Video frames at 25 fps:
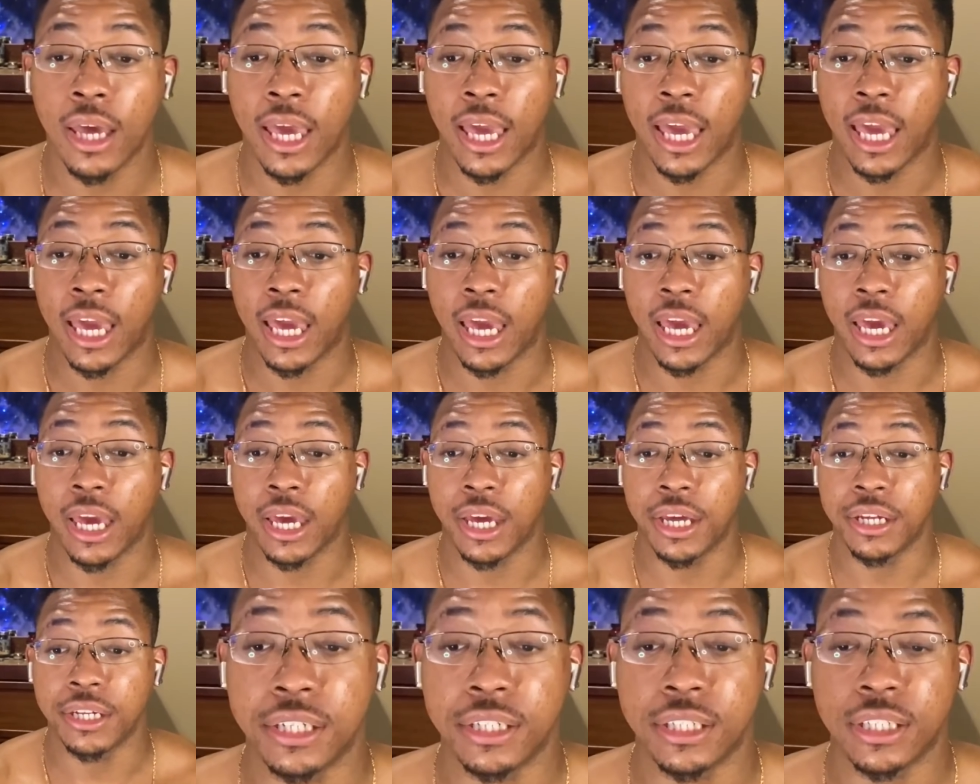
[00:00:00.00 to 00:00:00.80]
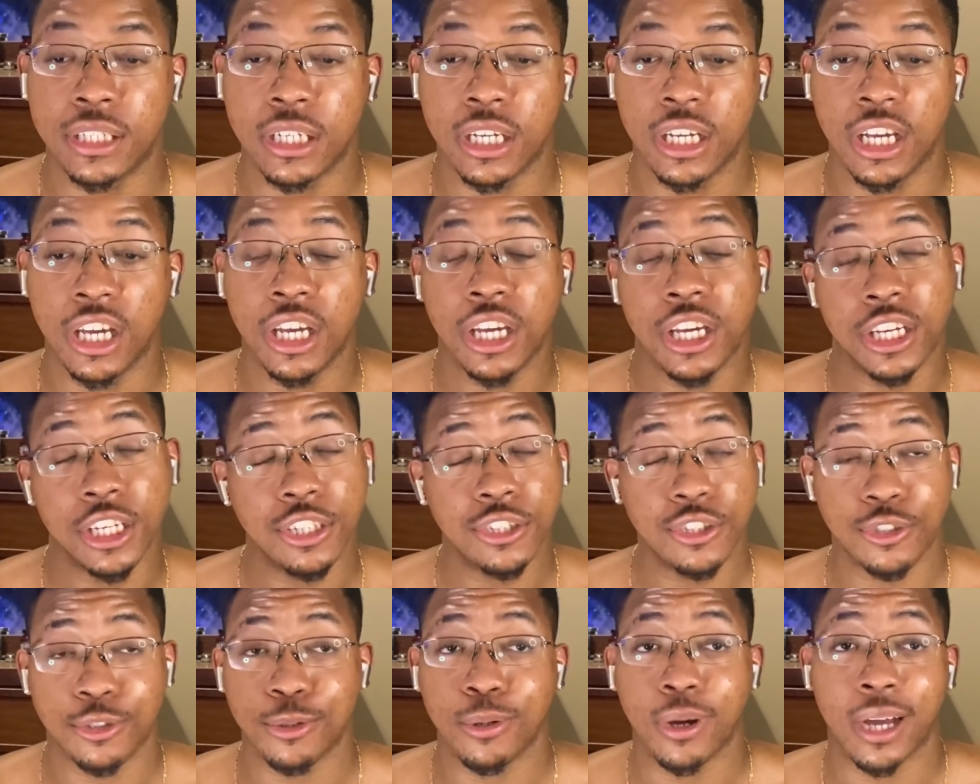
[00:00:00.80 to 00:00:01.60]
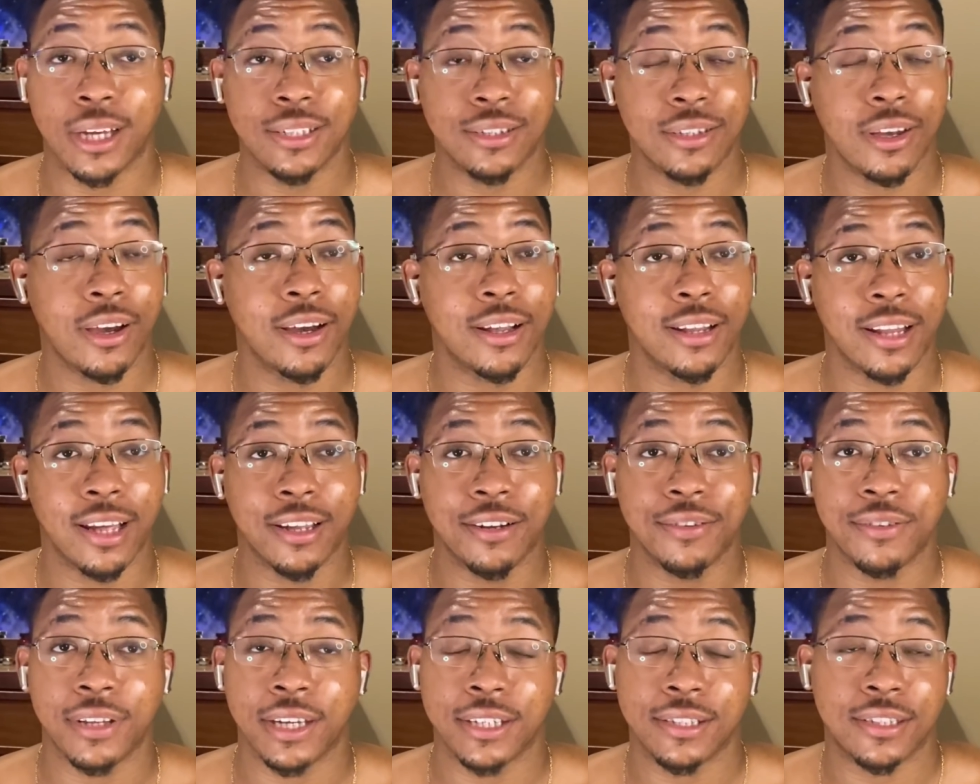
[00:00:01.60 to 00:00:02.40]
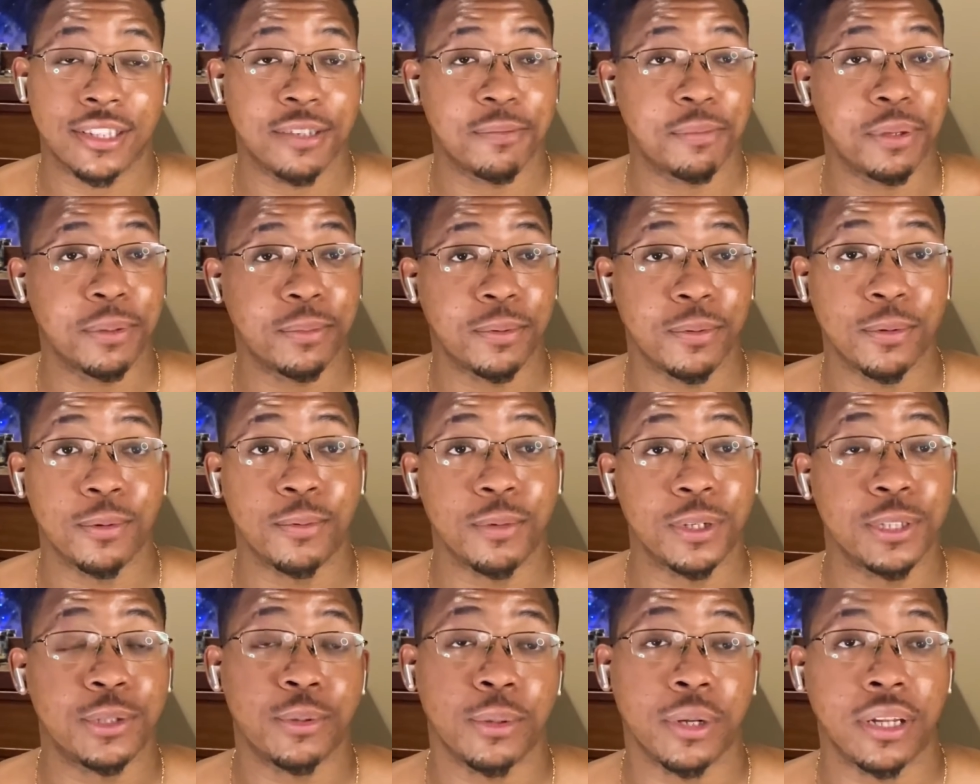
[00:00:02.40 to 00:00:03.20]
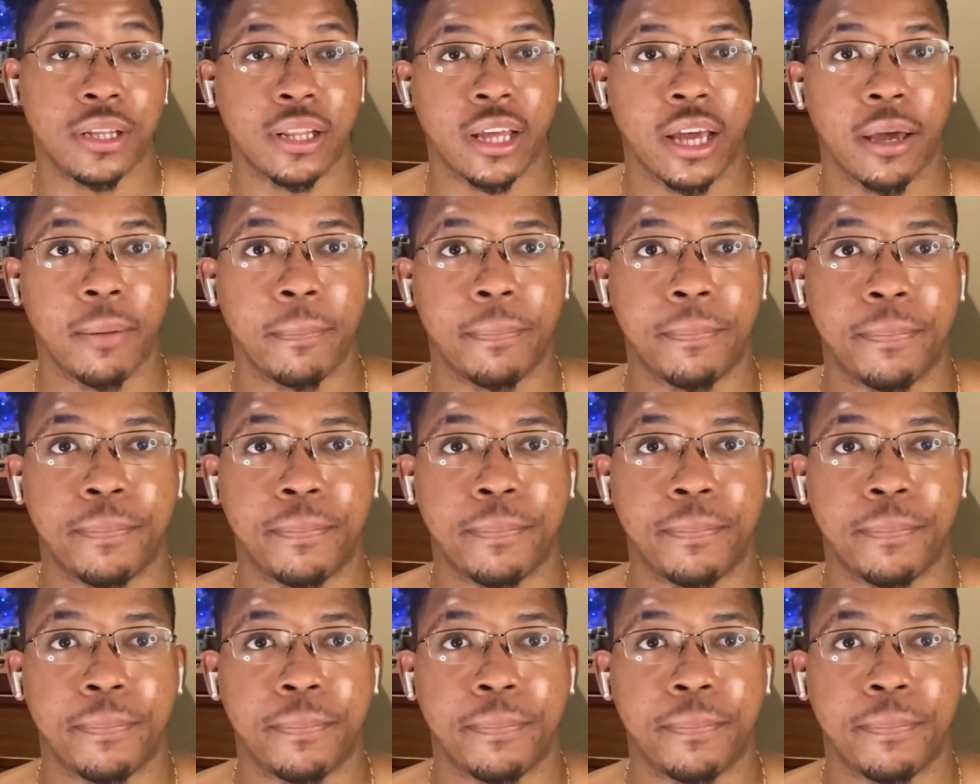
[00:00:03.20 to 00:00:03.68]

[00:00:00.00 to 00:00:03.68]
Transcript: And it is true. I saw a lot of light-skinned people retweeting that.